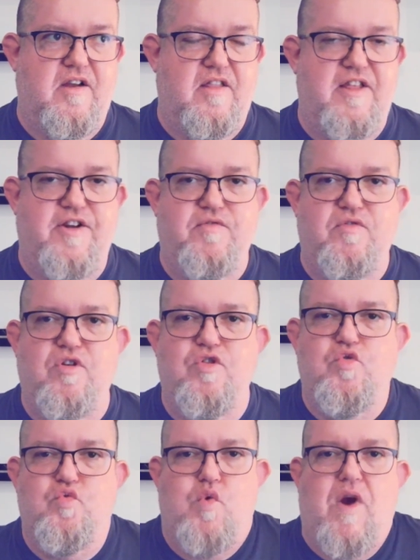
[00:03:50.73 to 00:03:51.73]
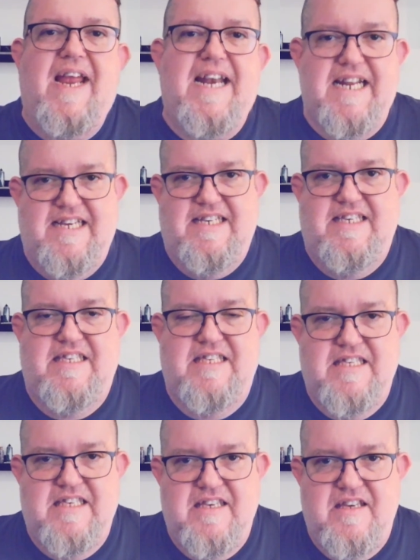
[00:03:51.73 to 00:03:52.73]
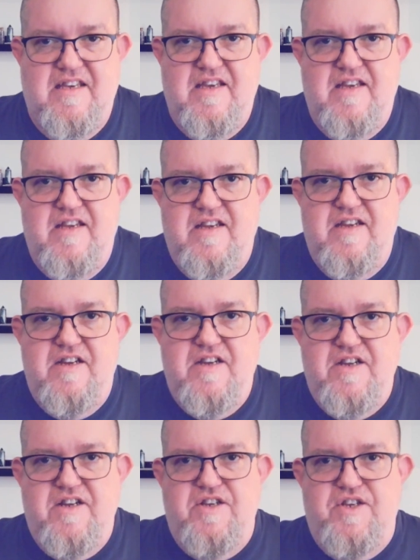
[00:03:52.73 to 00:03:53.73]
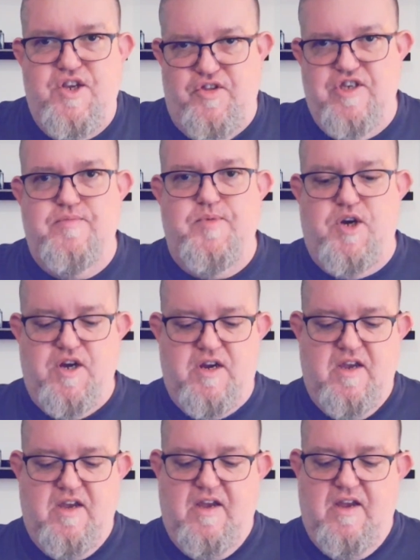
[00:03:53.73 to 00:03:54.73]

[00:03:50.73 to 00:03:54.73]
literal greatness to this book.